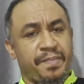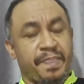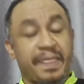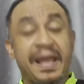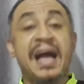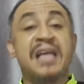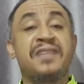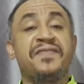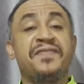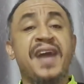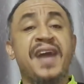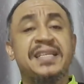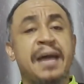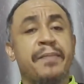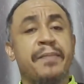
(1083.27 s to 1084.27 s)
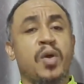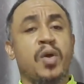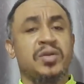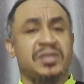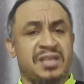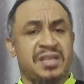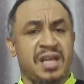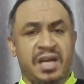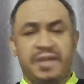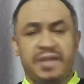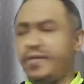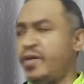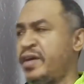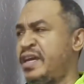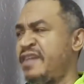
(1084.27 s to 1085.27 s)
As far as I'm concerned,
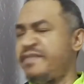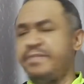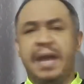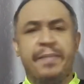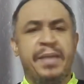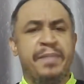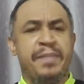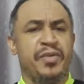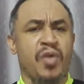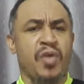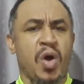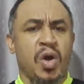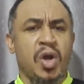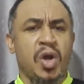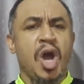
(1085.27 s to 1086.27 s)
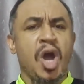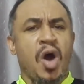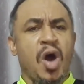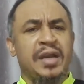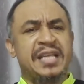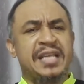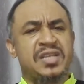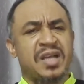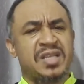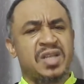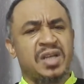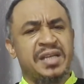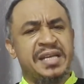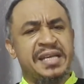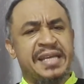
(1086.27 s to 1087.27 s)
forgive me, I may be wrong, unless you are
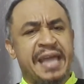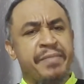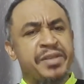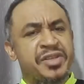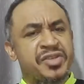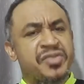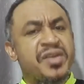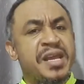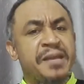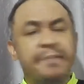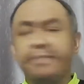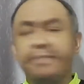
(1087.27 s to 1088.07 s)
studying chemistry,